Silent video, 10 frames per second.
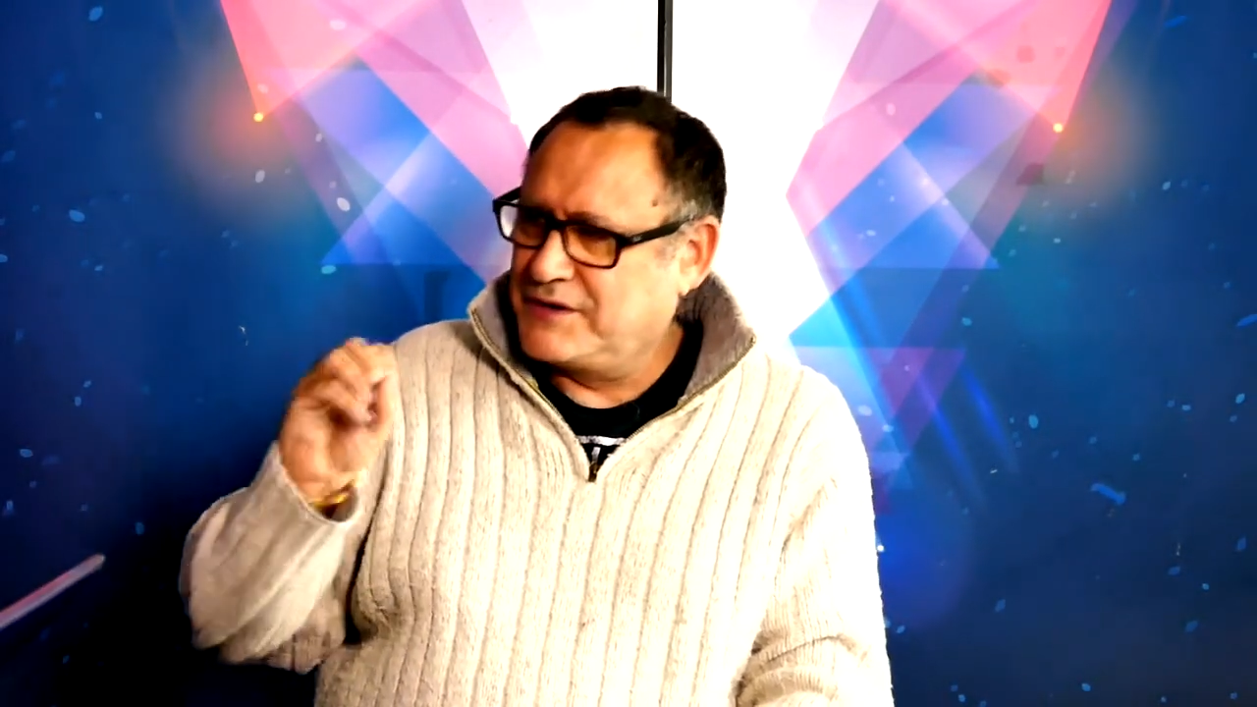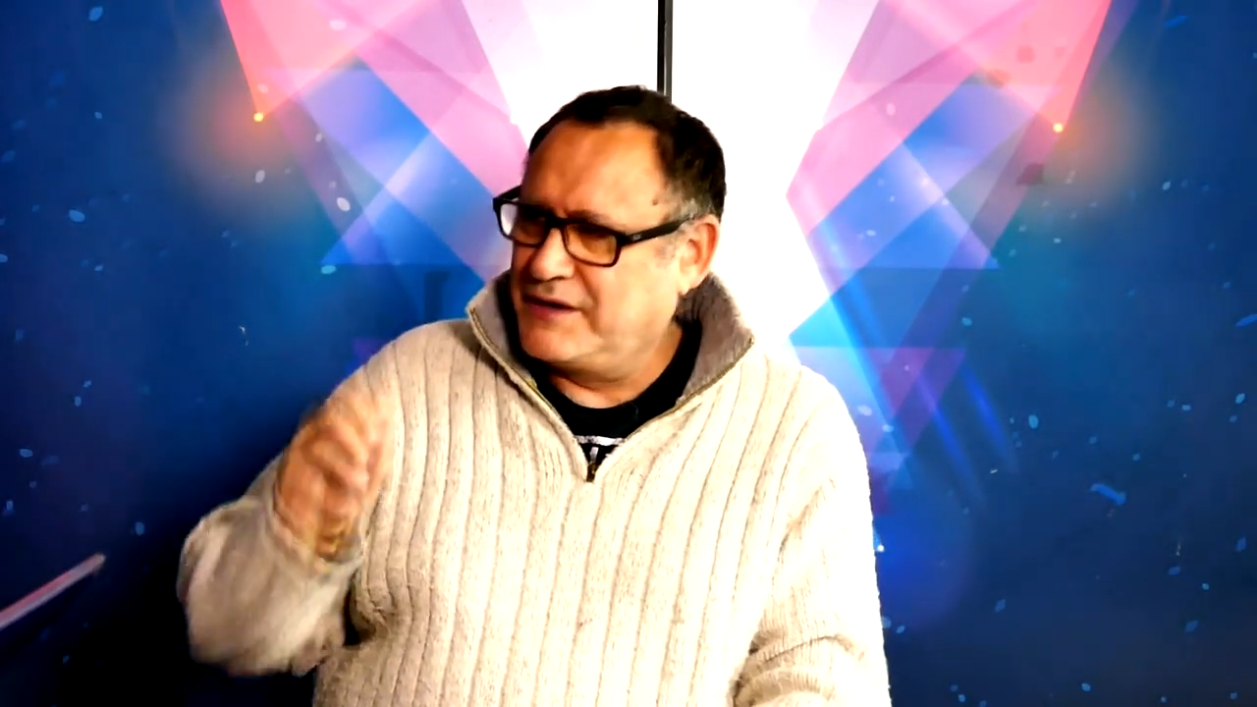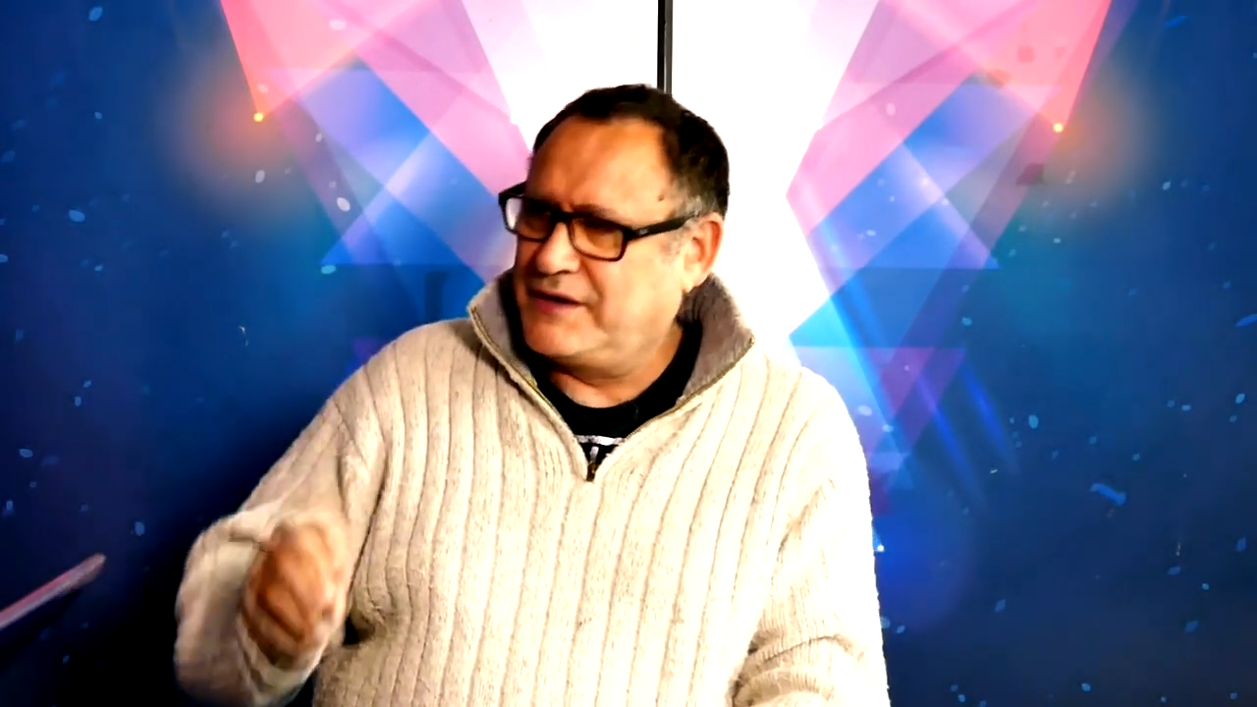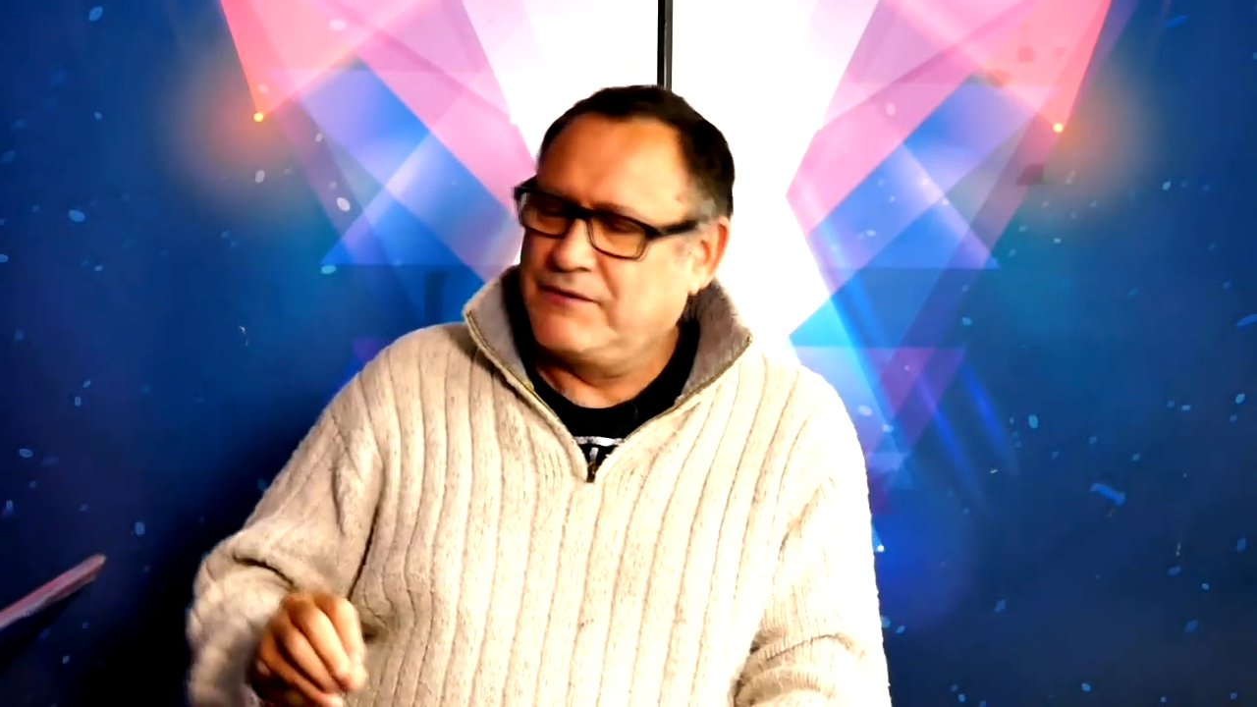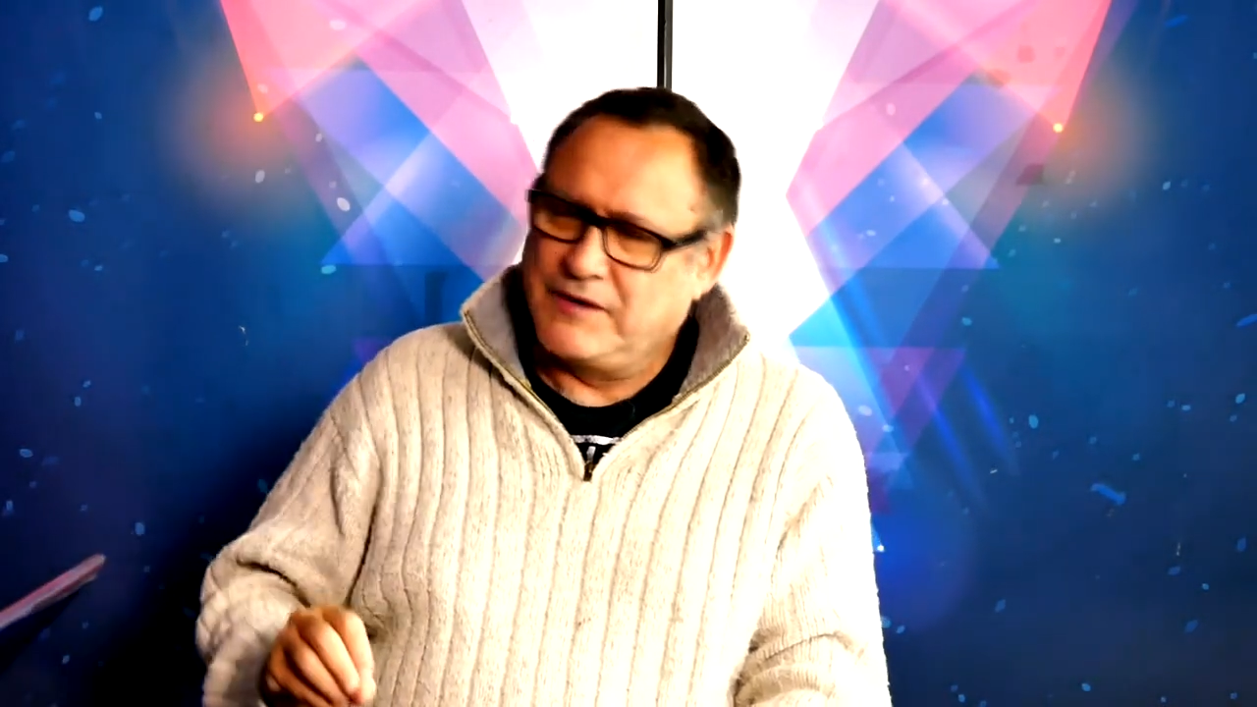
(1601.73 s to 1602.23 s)

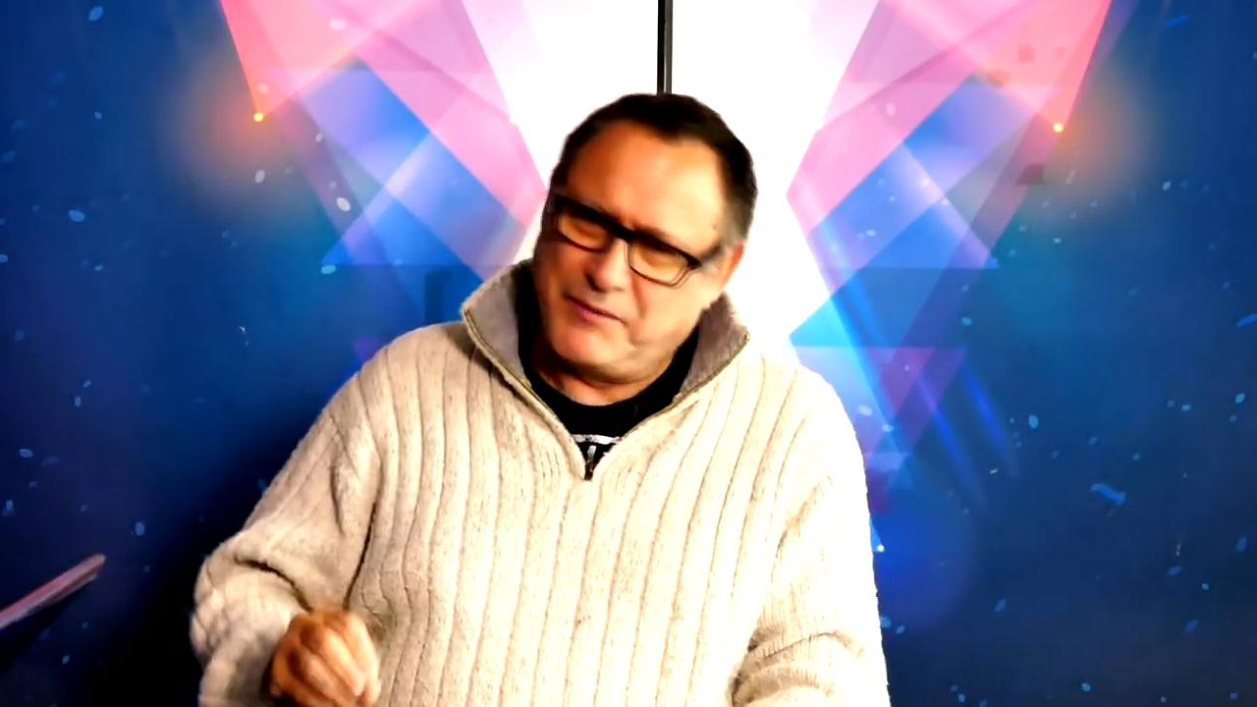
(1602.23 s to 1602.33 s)
than tyranny,